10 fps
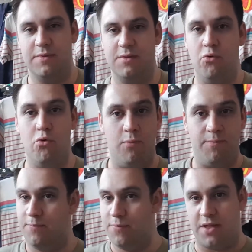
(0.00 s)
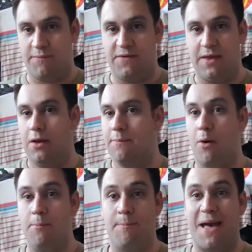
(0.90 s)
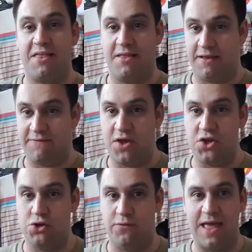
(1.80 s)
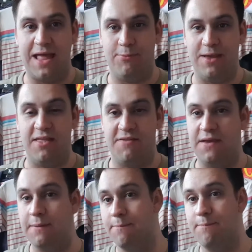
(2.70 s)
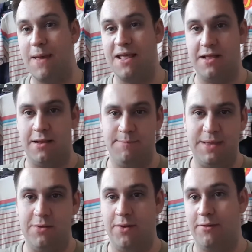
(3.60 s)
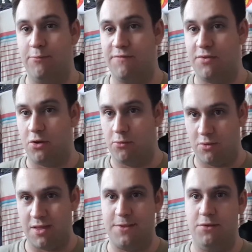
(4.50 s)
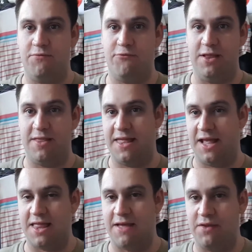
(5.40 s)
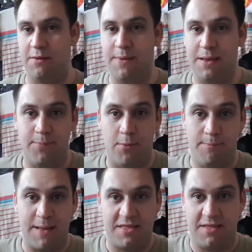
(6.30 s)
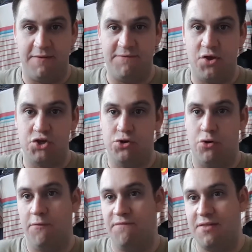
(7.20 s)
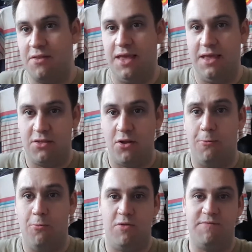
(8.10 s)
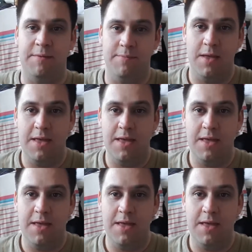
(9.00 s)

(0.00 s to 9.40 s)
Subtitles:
or something, a bombastic version of Hedwig's theme, basically a bit like with Star Wars episodes 3 and 6 having a big bombastic version of the Star Wars theme.